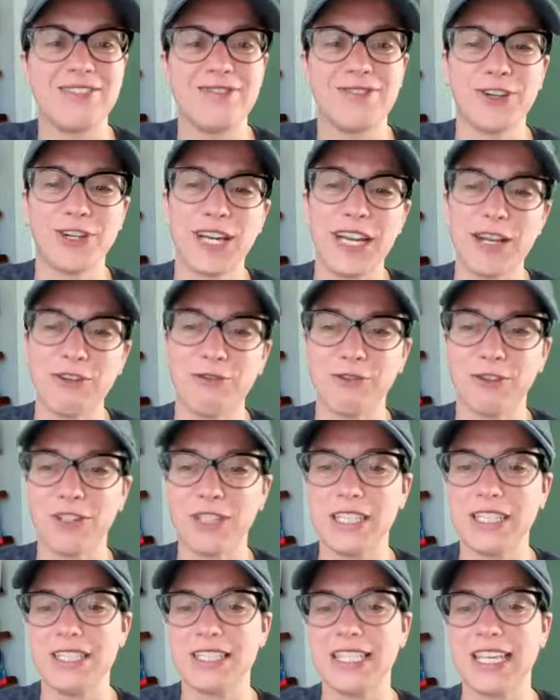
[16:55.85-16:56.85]

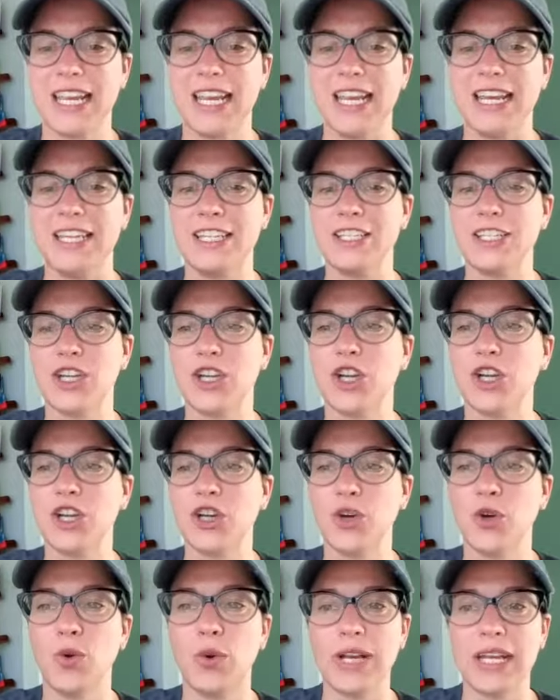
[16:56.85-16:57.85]
forgetfulness and
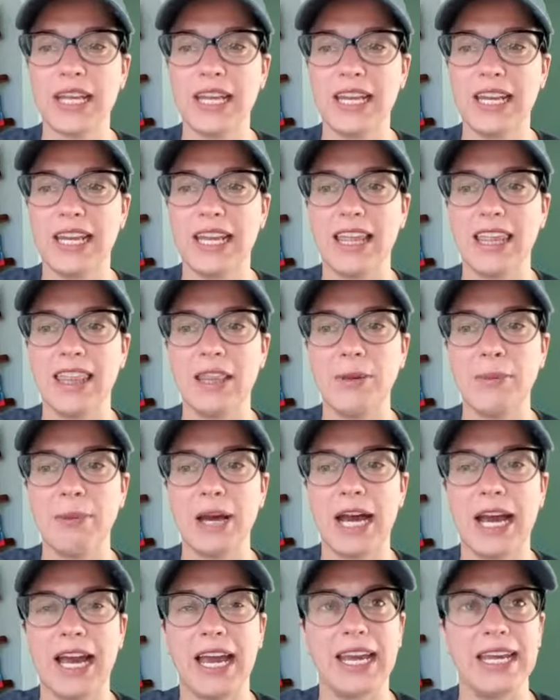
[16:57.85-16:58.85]
quicken the
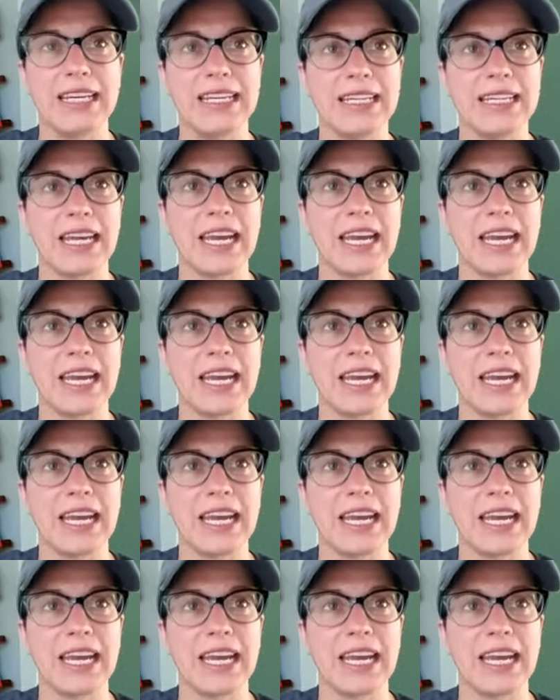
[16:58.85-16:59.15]
mind.